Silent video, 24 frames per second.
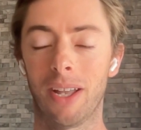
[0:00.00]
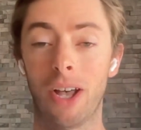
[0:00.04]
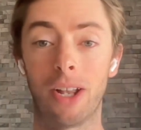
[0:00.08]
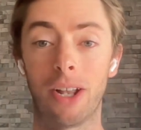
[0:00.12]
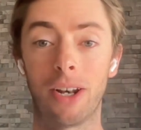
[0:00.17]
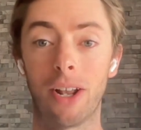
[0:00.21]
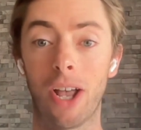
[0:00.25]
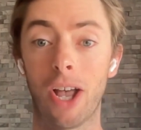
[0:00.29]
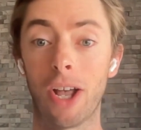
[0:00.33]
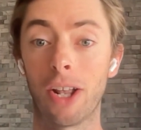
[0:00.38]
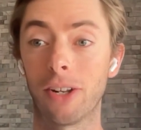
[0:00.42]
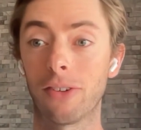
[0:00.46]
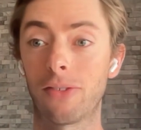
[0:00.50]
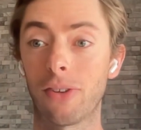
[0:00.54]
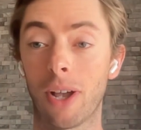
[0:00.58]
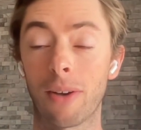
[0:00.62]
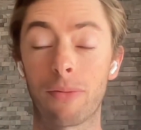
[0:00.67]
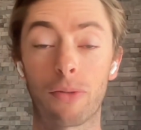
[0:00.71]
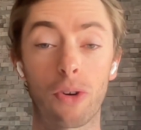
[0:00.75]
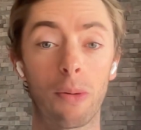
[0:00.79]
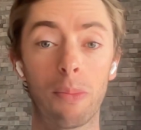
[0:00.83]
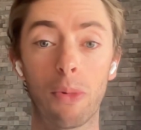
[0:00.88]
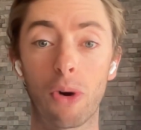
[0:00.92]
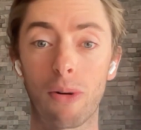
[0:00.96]
and and
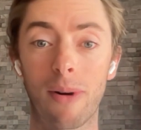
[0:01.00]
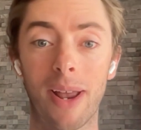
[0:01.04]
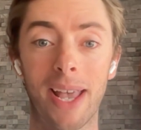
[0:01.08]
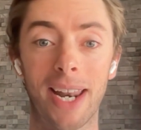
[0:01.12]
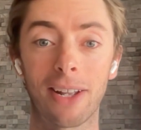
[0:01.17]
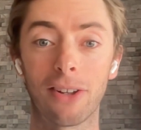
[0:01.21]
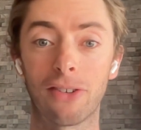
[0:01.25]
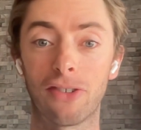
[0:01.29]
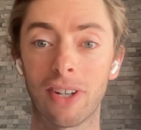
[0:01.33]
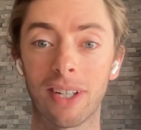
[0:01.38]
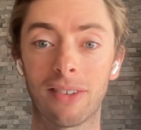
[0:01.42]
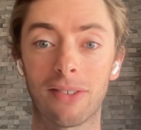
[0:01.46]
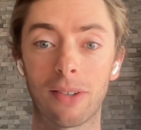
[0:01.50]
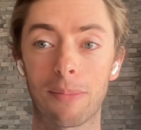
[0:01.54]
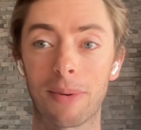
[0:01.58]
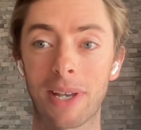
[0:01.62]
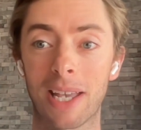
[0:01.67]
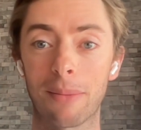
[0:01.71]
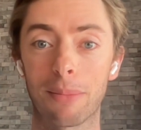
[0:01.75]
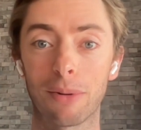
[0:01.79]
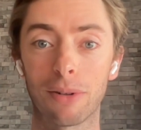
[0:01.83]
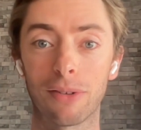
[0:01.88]
I've got more energy to be